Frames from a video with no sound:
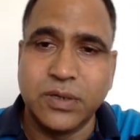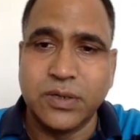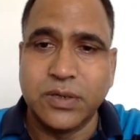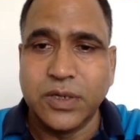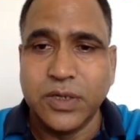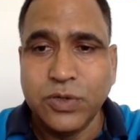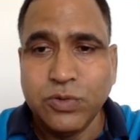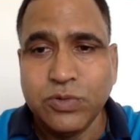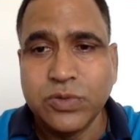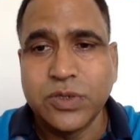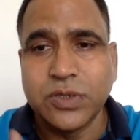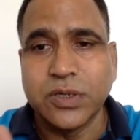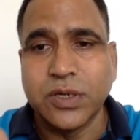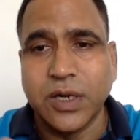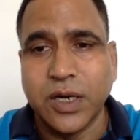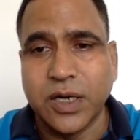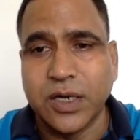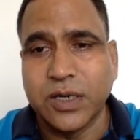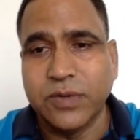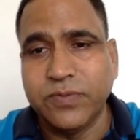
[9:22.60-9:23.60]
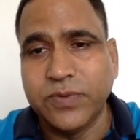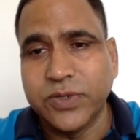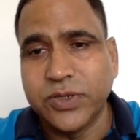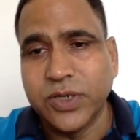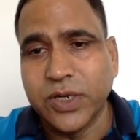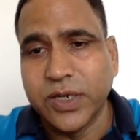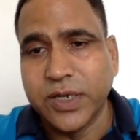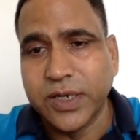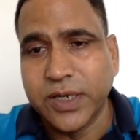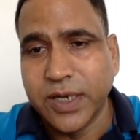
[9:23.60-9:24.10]
use
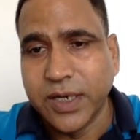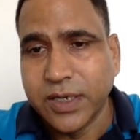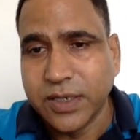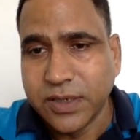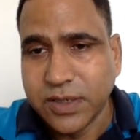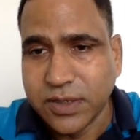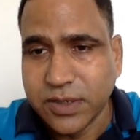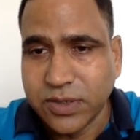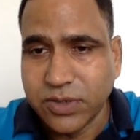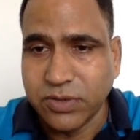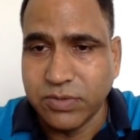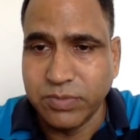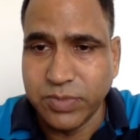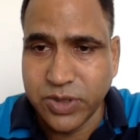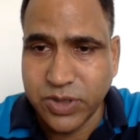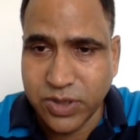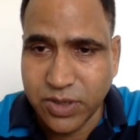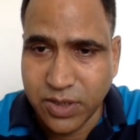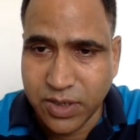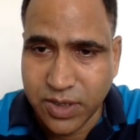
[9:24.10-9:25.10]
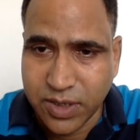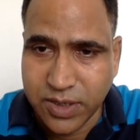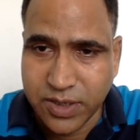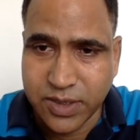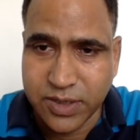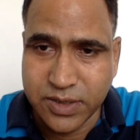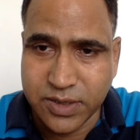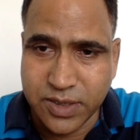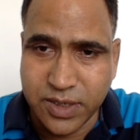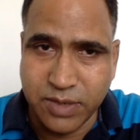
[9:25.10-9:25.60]
artificial intelligence or machine learning
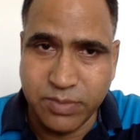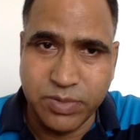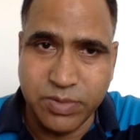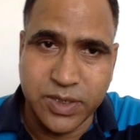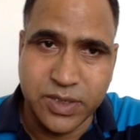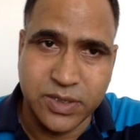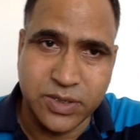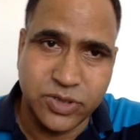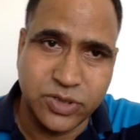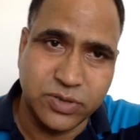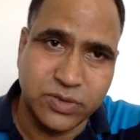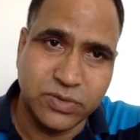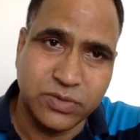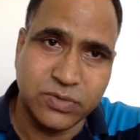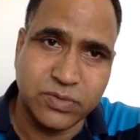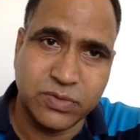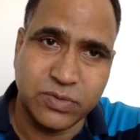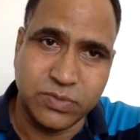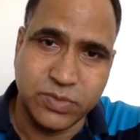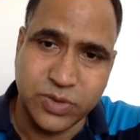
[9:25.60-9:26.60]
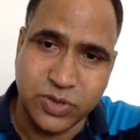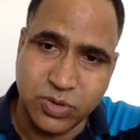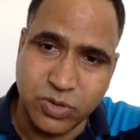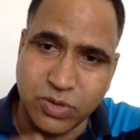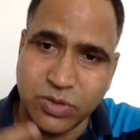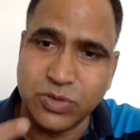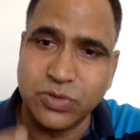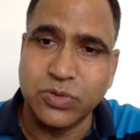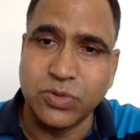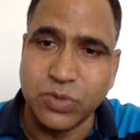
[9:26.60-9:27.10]
as an application, which
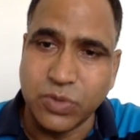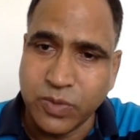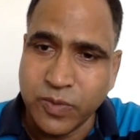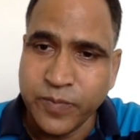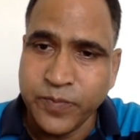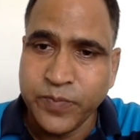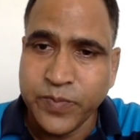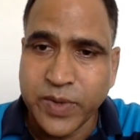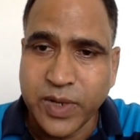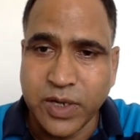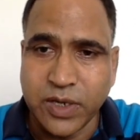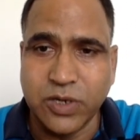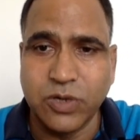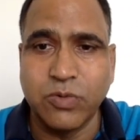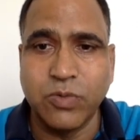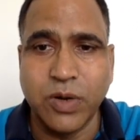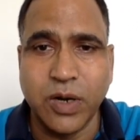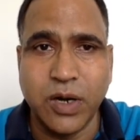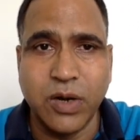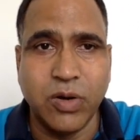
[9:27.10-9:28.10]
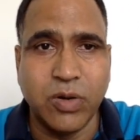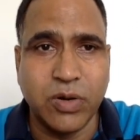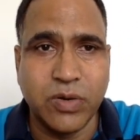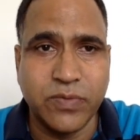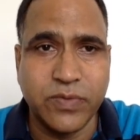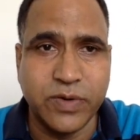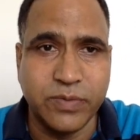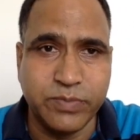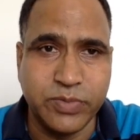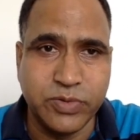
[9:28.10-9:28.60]
also require a lot
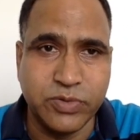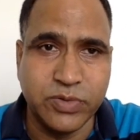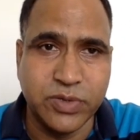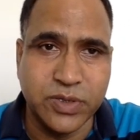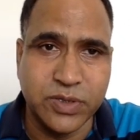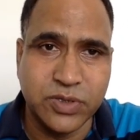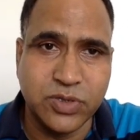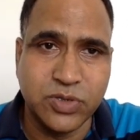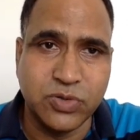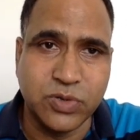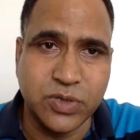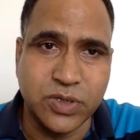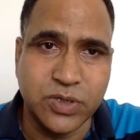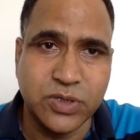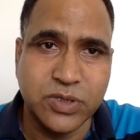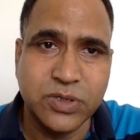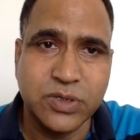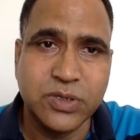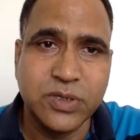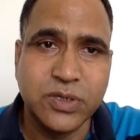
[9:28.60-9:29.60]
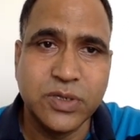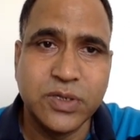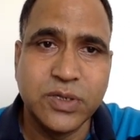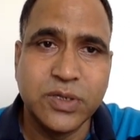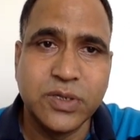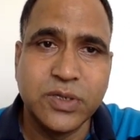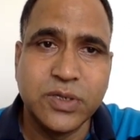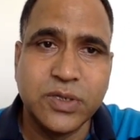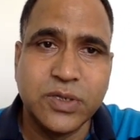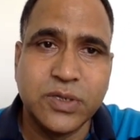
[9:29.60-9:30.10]
of compute and storage.
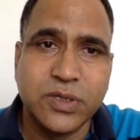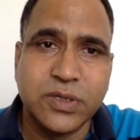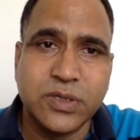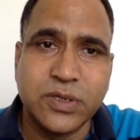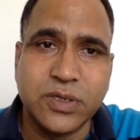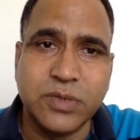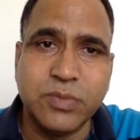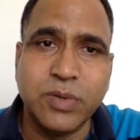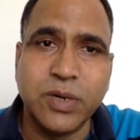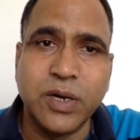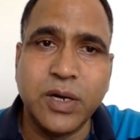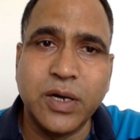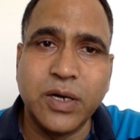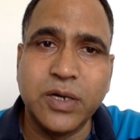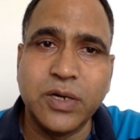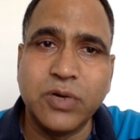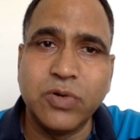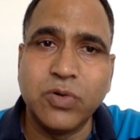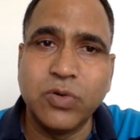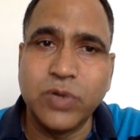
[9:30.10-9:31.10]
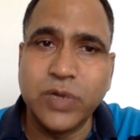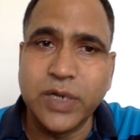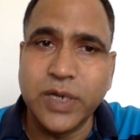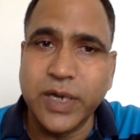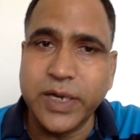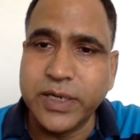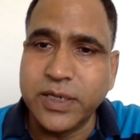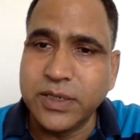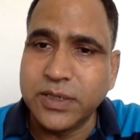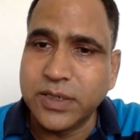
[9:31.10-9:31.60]
Similarly, growing
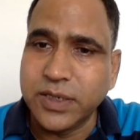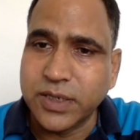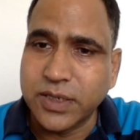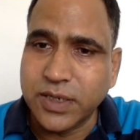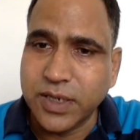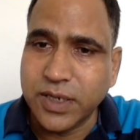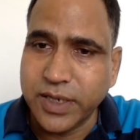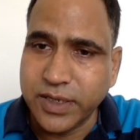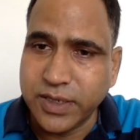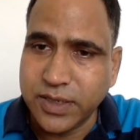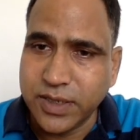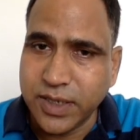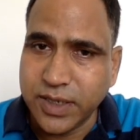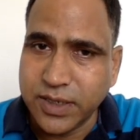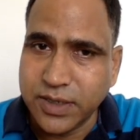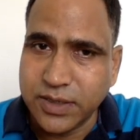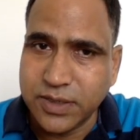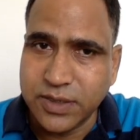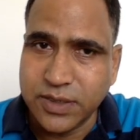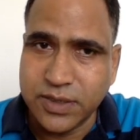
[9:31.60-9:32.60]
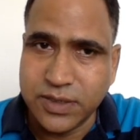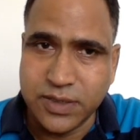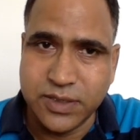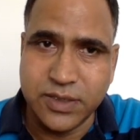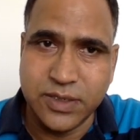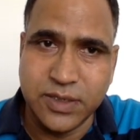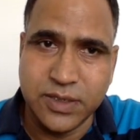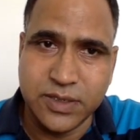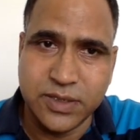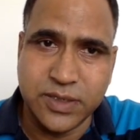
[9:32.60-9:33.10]
IT sector, ITIC,
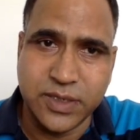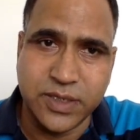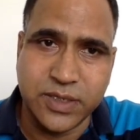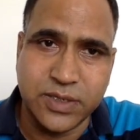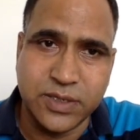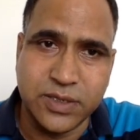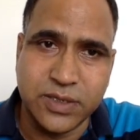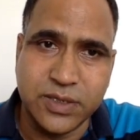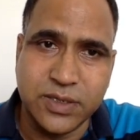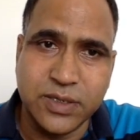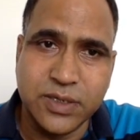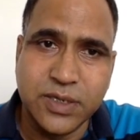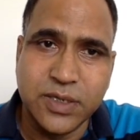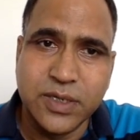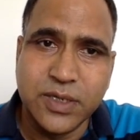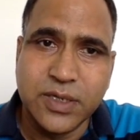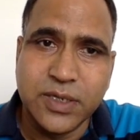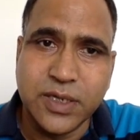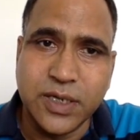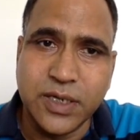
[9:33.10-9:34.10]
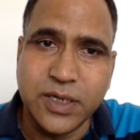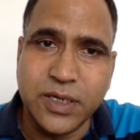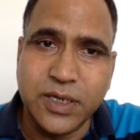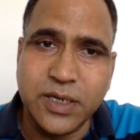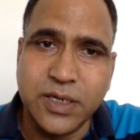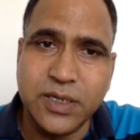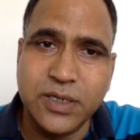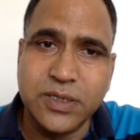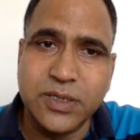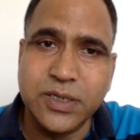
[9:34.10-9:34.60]
TTS sector,
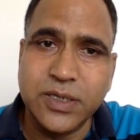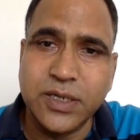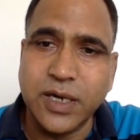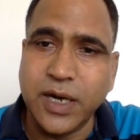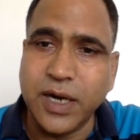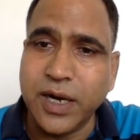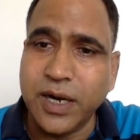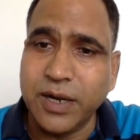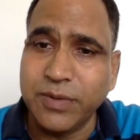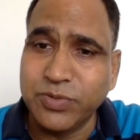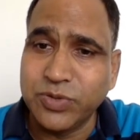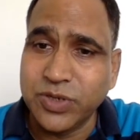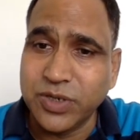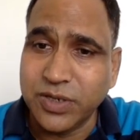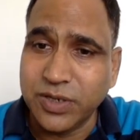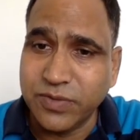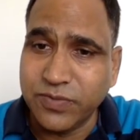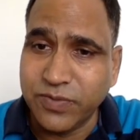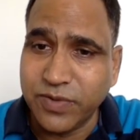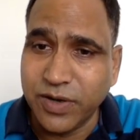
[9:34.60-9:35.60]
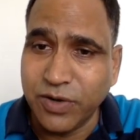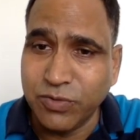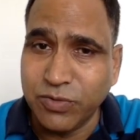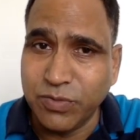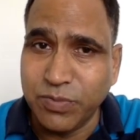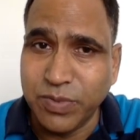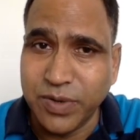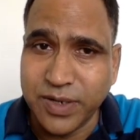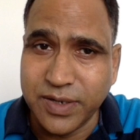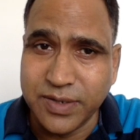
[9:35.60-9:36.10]
increase in adoption of
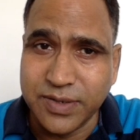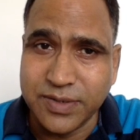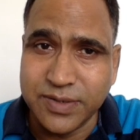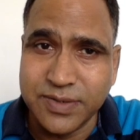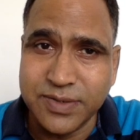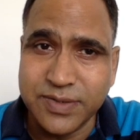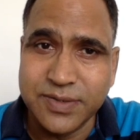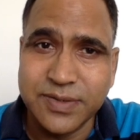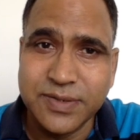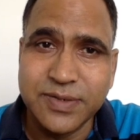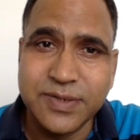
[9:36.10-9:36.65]
cloud players.